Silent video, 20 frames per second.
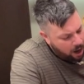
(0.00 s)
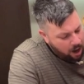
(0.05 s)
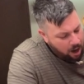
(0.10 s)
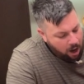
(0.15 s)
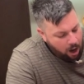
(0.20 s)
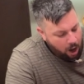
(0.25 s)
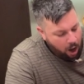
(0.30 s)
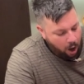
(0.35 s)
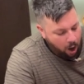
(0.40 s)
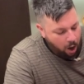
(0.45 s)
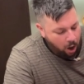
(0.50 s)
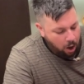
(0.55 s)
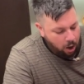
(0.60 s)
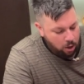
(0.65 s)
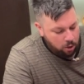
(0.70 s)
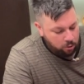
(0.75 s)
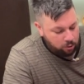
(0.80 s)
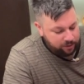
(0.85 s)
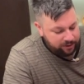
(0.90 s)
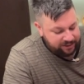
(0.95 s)

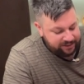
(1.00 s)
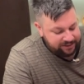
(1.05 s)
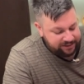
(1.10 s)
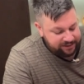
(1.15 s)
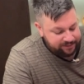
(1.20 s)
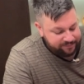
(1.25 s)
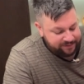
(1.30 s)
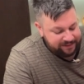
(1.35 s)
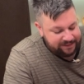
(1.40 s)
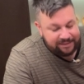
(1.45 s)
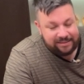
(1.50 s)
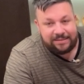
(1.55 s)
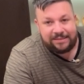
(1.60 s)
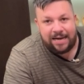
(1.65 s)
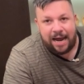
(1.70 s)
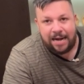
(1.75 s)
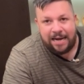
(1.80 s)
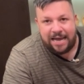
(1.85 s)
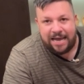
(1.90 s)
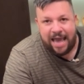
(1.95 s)
oh, it's some
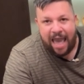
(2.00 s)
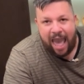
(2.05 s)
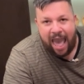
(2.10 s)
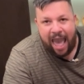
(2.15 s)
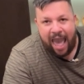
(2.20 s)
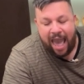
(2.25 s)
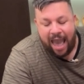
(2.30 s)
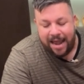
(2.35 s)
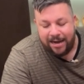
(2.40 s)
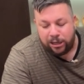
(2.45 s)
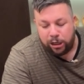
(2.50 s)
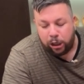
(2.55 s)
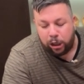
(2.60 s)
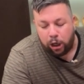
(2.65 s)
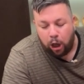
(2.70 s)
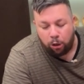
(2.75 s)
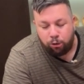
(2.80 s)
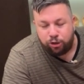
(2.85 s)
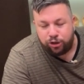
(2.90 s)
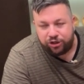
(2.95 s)
stunning hand
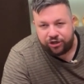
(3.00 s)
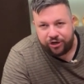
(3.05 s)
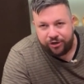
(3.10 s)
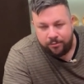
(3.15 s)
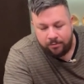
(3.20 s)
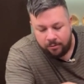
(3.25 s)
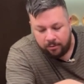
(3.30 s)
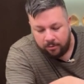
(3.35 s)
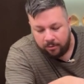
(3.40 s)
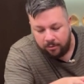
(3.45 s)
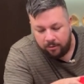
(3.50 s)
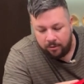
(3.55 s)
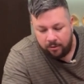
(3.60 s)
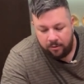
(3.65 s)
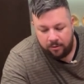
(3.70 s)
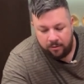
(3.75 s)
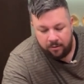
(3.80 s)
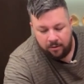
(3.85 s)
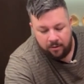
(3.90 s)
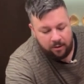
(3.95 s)
lotion.
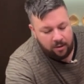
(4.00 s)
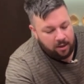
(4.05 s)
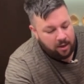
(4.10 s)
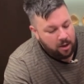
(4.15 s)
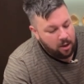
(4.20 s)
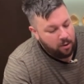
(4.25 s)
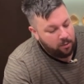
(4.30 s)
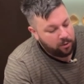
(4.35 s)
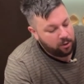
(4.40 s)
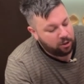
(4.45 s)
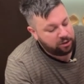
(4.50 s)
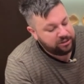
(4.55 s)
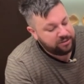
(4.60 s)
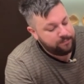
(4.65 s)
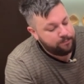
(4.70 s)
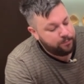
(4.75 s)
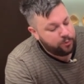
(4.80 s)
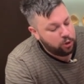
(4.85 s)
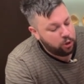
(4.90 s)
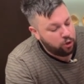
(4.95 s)
We've got
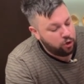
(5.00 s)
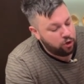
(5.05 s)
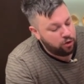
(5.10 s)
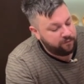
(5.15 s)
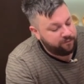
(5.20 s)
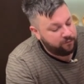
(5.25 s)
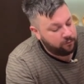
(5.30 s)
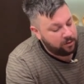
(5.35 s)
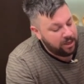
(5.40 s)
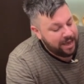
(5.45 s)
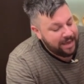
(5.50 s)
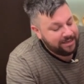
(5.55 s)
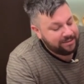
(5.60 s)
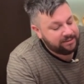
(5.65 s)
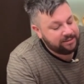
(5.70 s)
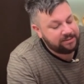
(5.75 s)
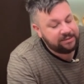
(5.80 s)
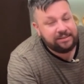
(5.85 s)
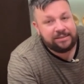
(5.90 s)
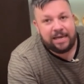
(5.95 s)
some beautiful
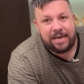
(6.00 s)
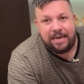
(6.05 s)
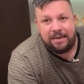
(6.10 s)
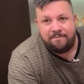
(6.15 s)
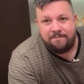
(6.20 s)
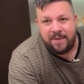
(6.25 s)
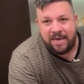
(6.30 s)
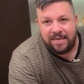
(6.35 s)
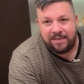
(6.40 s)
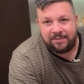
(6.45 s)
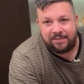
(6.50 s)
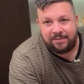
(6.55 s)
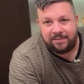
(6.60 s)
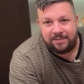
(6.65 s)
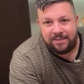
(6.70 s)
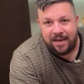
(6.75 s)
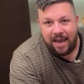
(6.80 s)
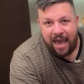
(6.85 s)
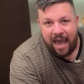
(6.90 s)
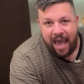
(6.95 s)
sea
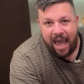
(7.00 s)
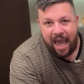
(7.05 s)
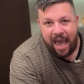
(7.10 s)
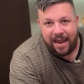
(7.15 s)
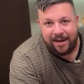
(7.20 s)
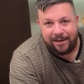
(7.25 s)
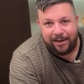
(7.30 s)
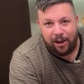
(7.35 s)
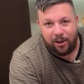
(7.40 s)
mist hand